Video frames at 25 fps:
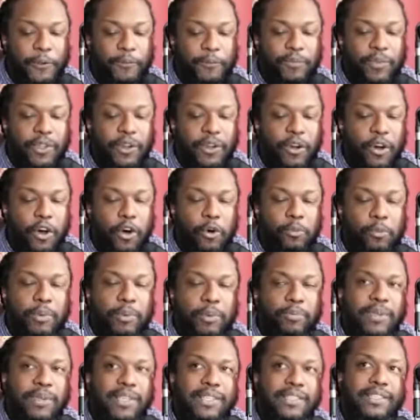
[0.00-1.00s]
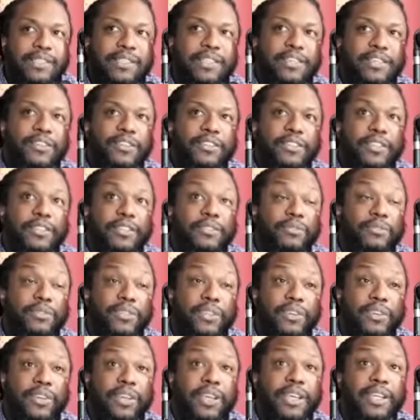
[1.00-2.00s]
you know, open pieces in your system so
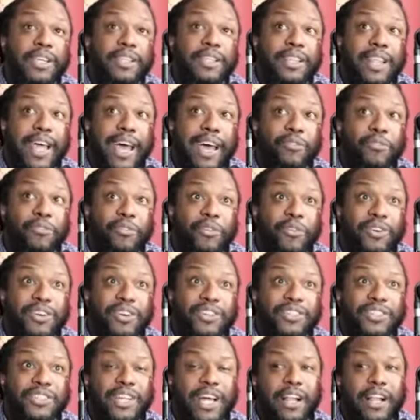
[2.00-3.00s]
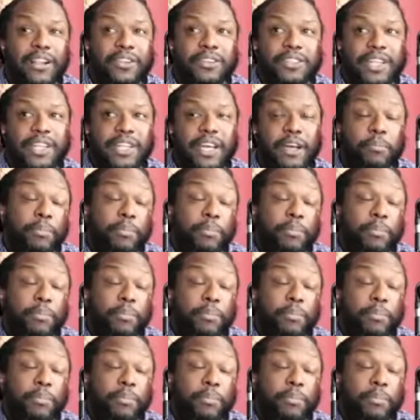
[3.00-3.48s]
you can get that $400 down.